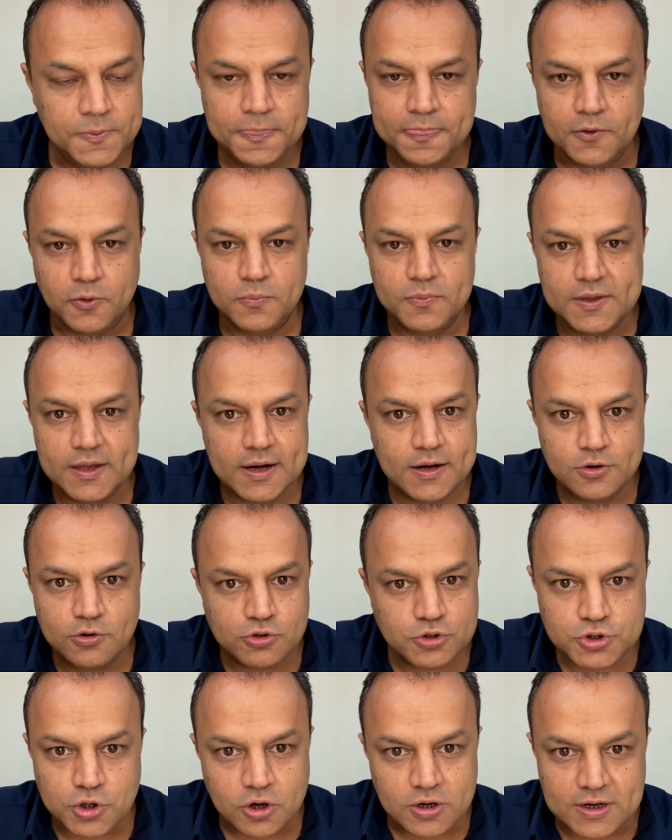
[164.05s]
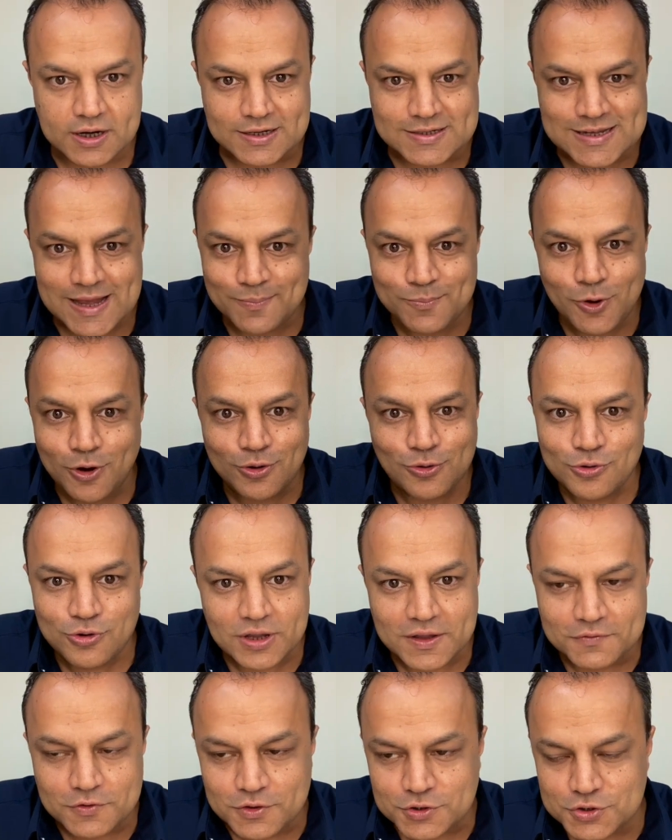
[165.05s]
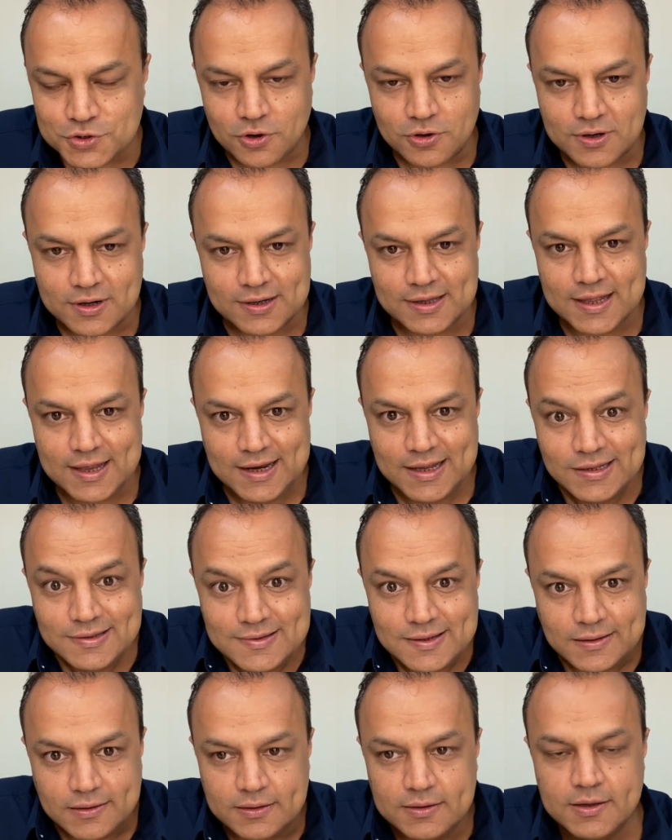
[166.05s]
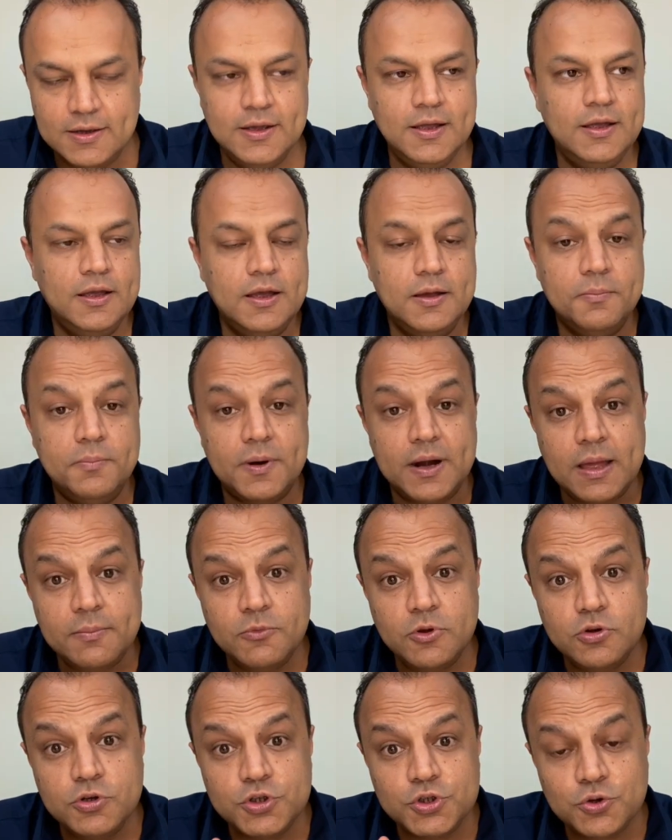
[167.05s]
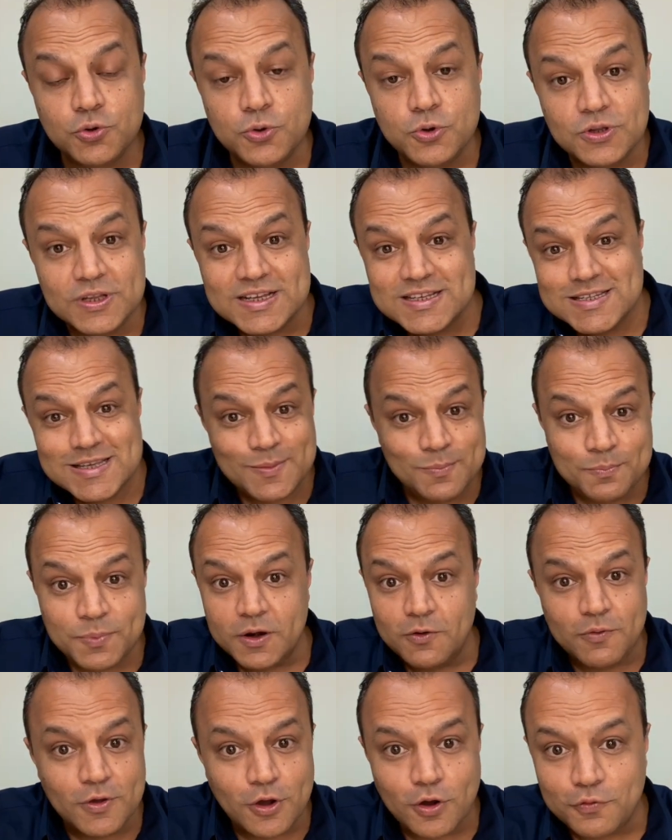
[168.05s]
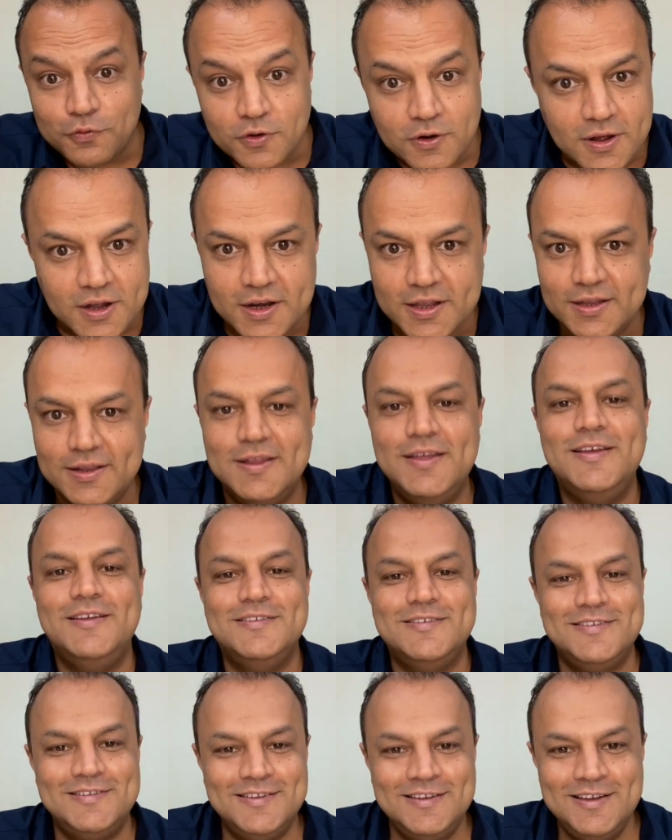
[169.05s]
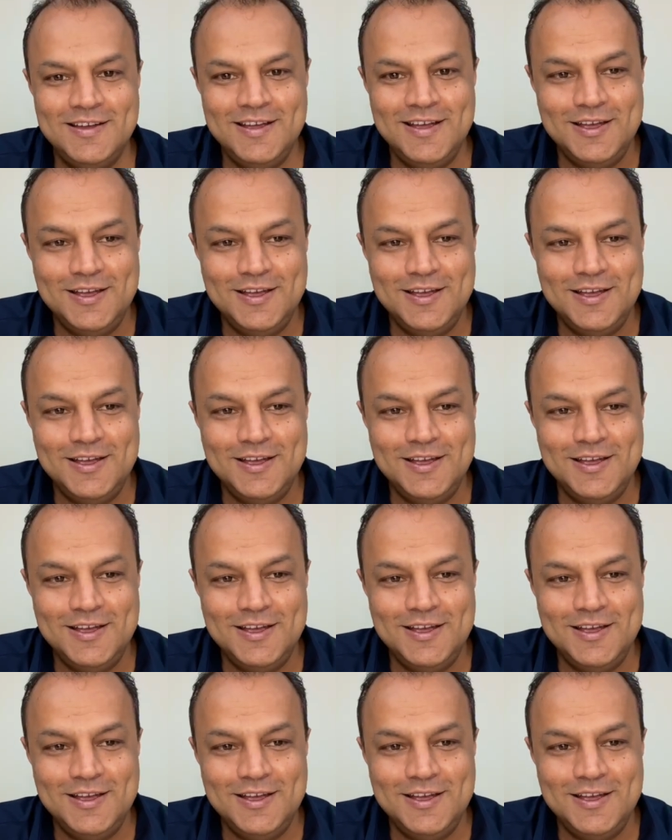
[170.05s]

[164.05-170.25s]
No, there are no shortcuts. I'm not going to give you a shortcut. There isn't but I'm going to show you the simple way of learning things.